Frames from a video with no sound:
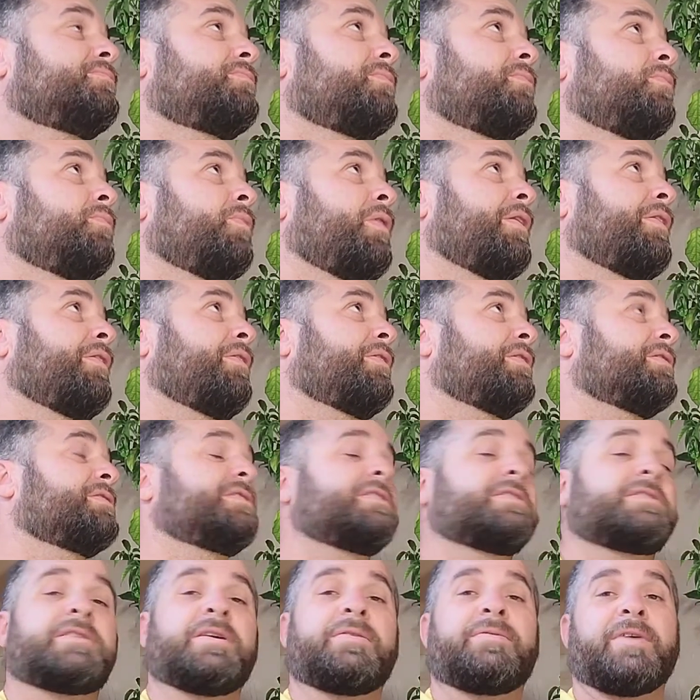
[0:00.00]
Whether it's
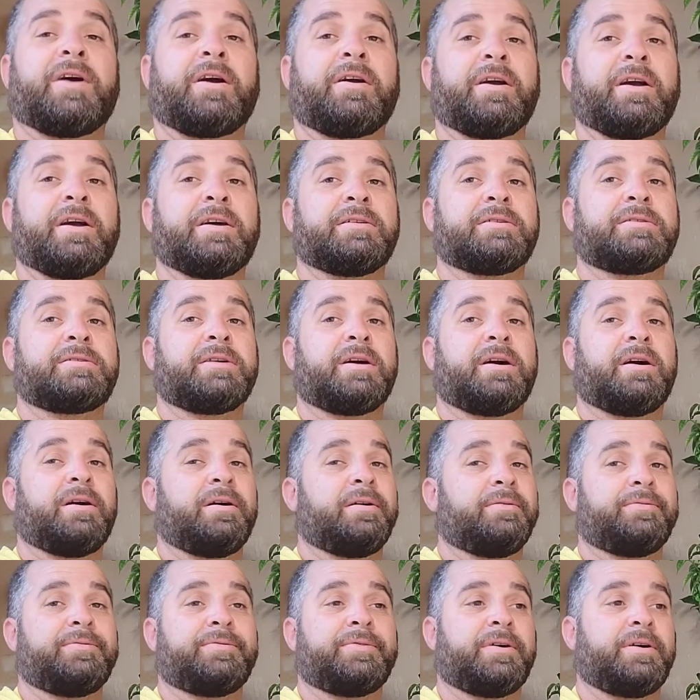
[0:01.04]
just a variant
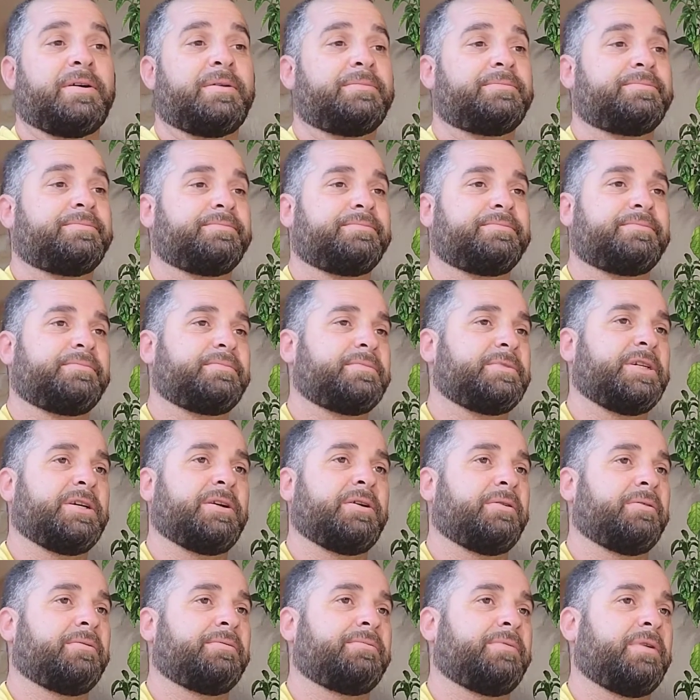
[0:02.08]
of,
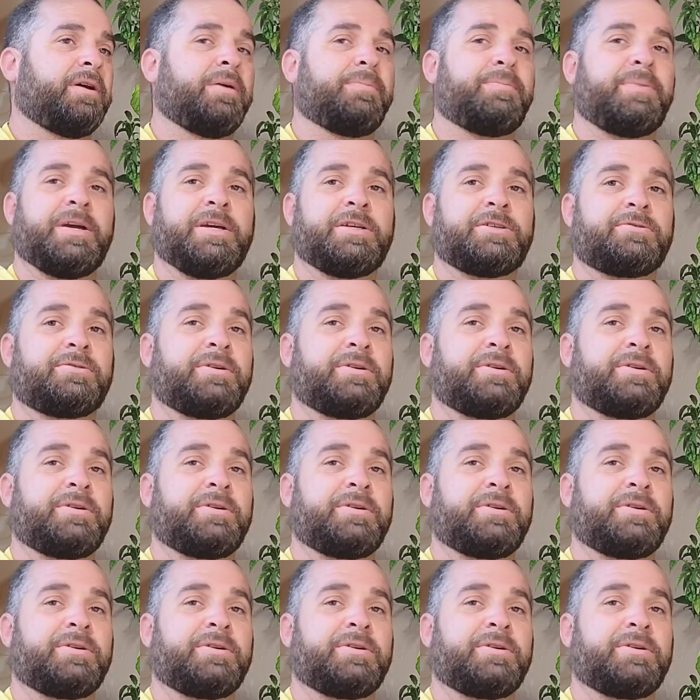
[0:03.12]
a Peach